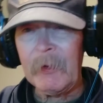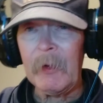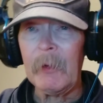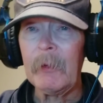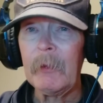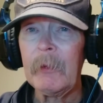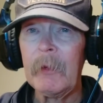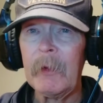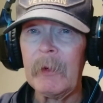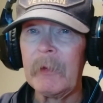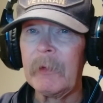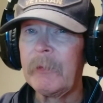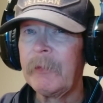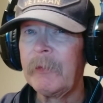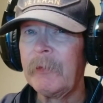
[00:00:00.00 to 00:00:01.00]
know,
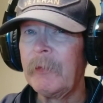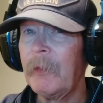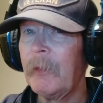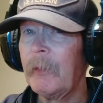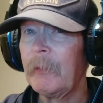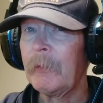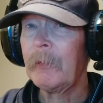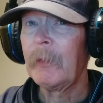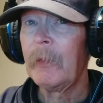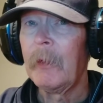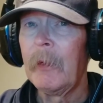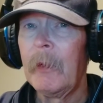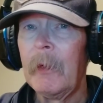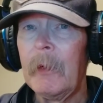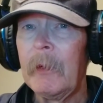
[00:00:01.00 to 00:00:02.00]
and if you don't,
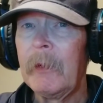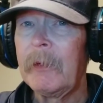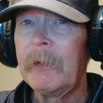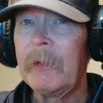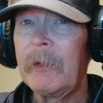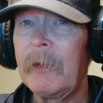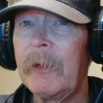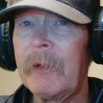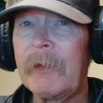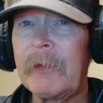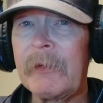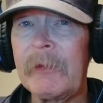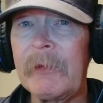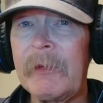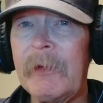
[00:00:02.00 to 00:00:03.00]
your
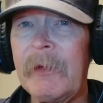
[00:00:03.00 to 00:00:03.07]
history